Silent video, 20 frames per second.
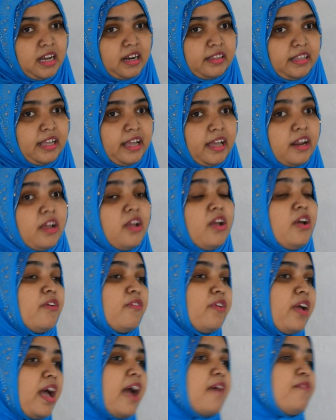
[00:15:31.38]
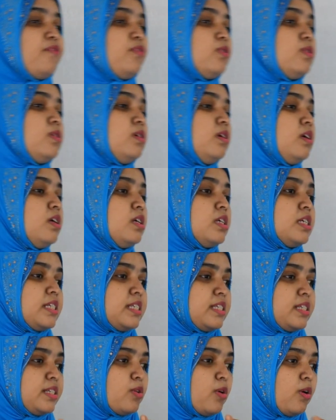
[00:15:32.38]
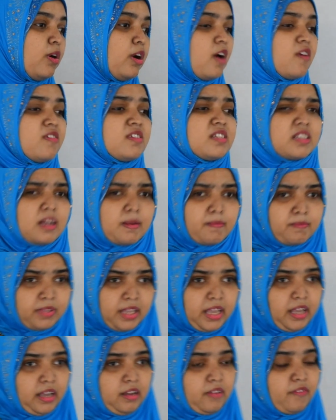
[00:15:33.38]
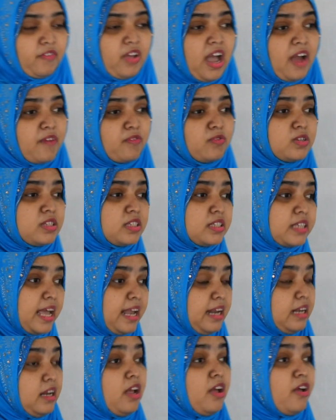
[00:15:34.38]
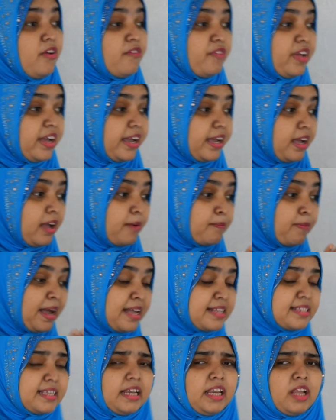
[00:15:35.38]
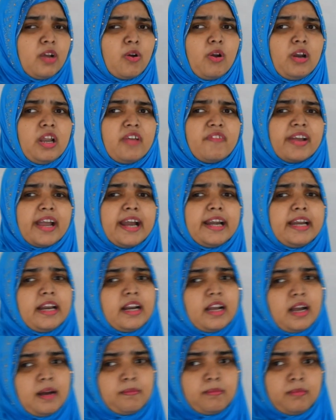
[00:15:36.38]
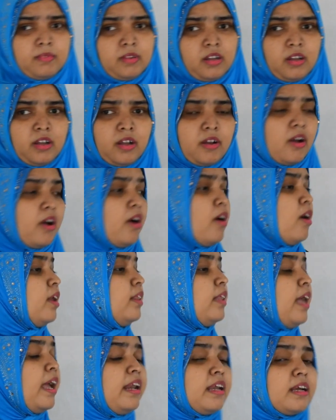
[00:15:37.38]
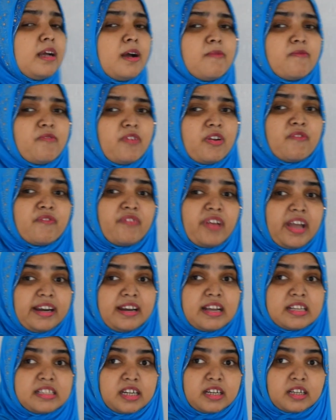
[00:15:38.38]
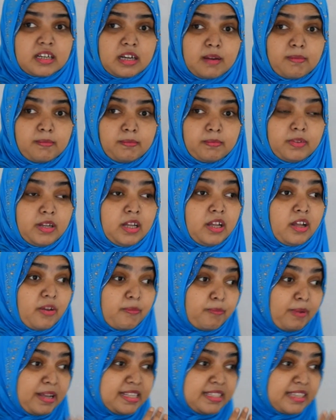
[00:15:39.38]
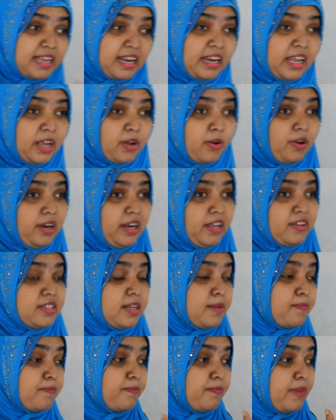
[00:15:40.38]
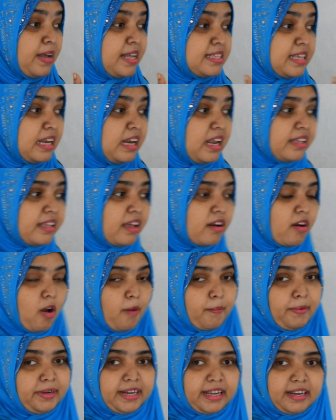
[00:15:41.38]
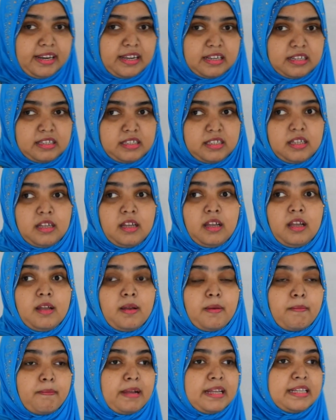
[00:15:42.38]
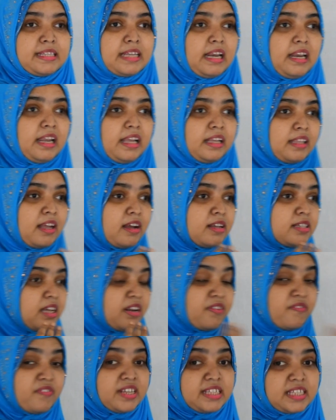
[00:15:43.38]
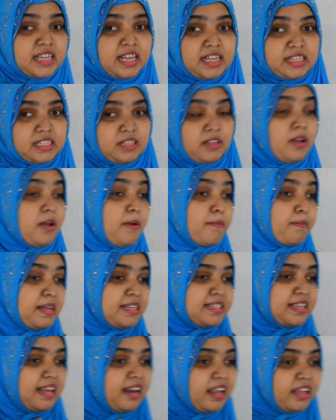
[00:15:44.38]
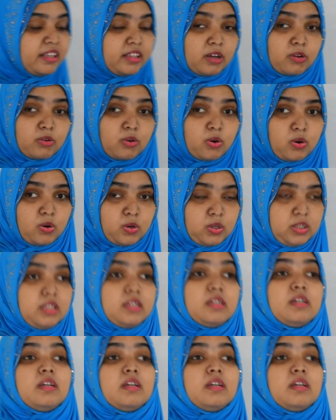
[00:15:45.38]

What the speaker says: there, we have to sold off something, we have to sell. We by selling only we get income. The income from where does it come? By selling only, by selling the raw materials, by selling the services, by selling the goods,